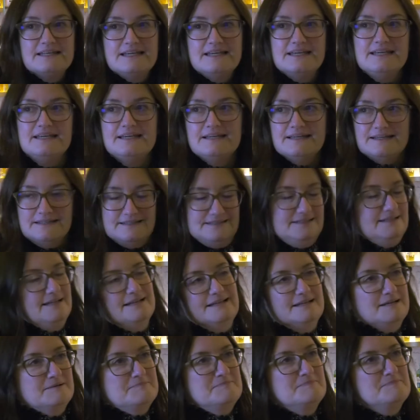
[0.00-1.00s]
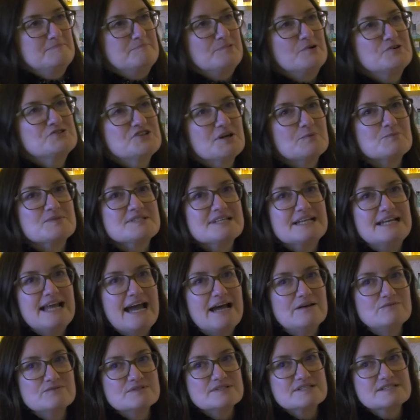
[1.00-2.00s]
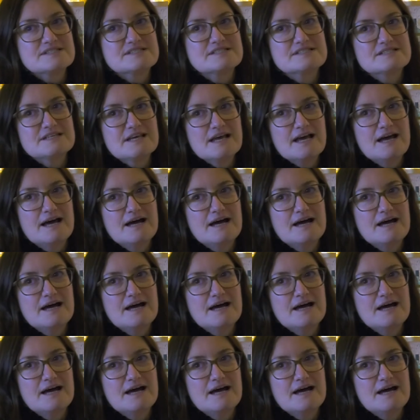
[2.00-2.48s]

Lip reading: The project was announced